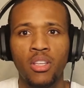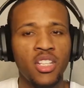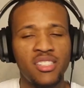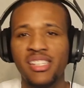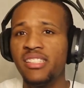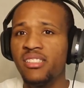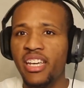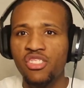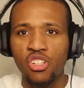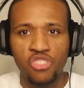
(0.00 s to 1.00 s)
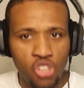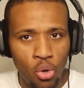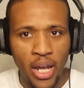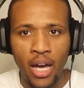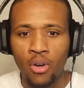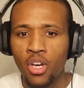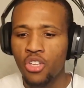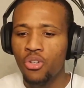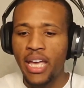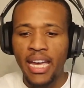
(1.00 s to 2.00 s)
The season tickets are sold out.
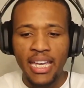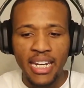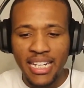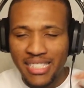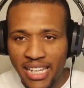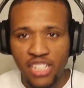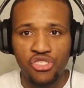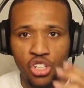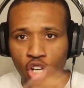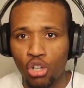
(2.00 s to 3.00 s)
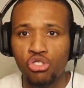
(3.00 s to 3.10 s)
You can't get any tickets to go